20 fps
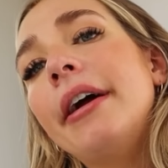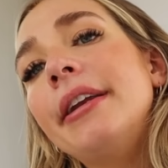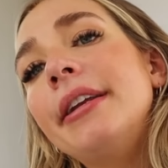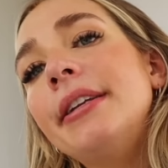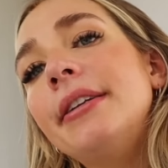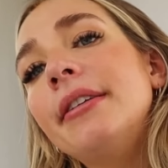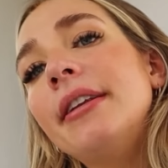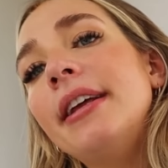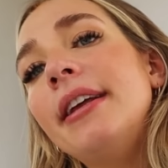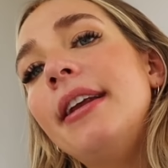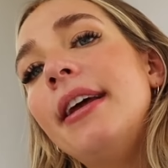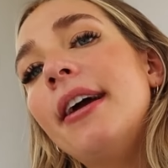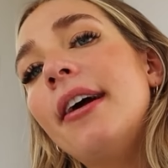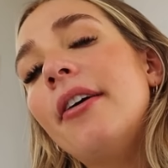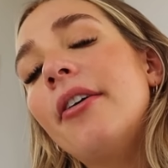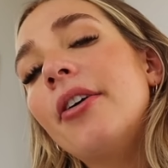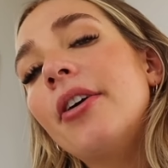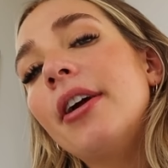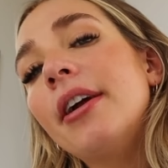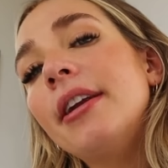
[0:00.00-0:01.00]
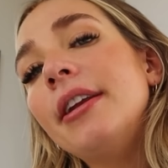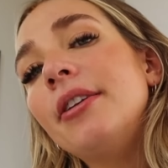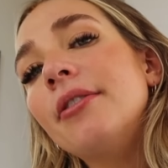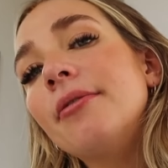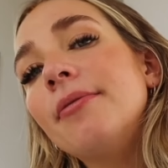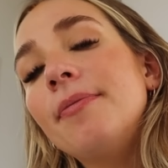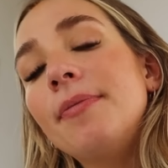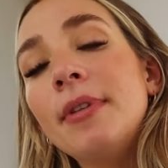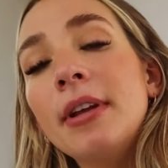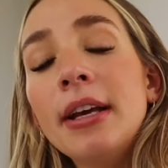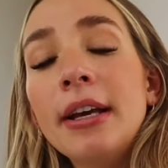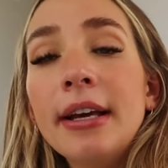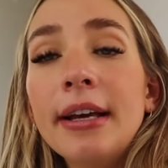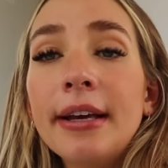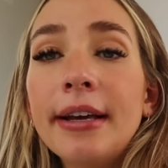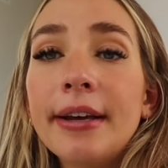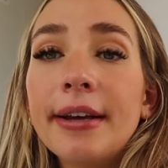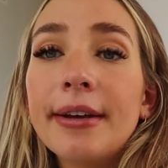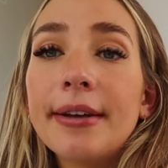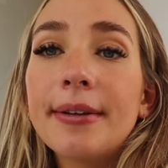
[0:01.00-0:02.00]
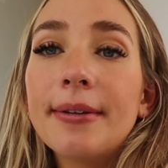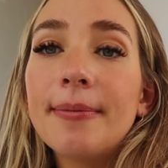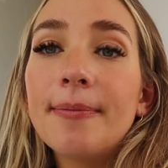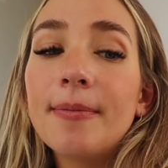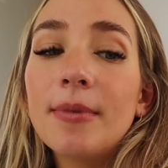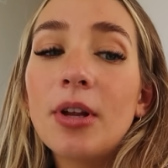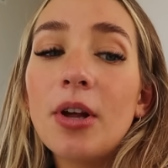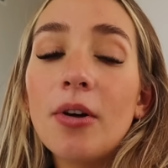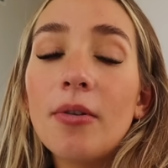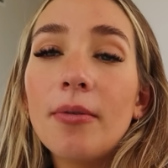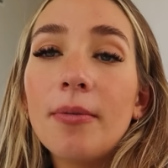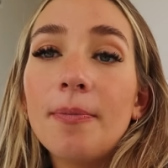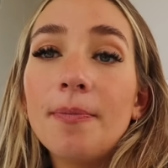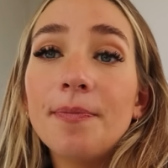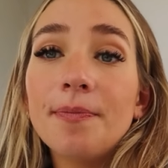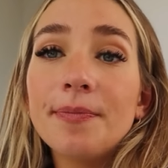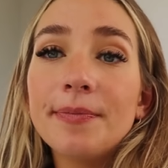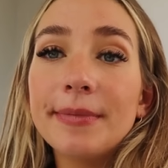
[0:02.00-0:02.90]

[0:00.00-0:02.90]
I need to lay down or I need to go